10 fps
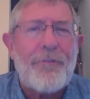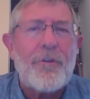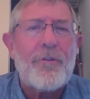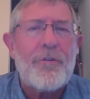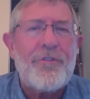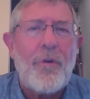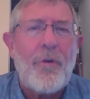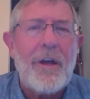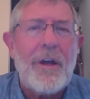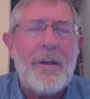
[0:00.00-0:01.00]
fertile
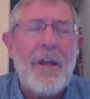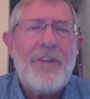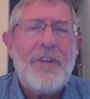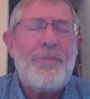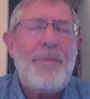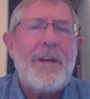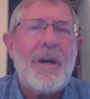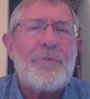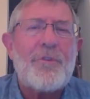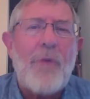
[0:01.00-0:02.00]
soil just
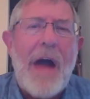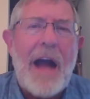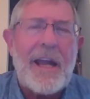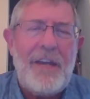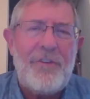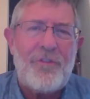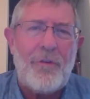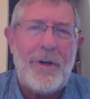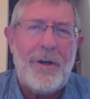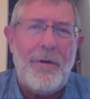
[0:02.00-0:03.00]
becomes rocky
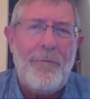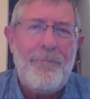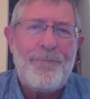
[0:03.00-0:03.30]
soil.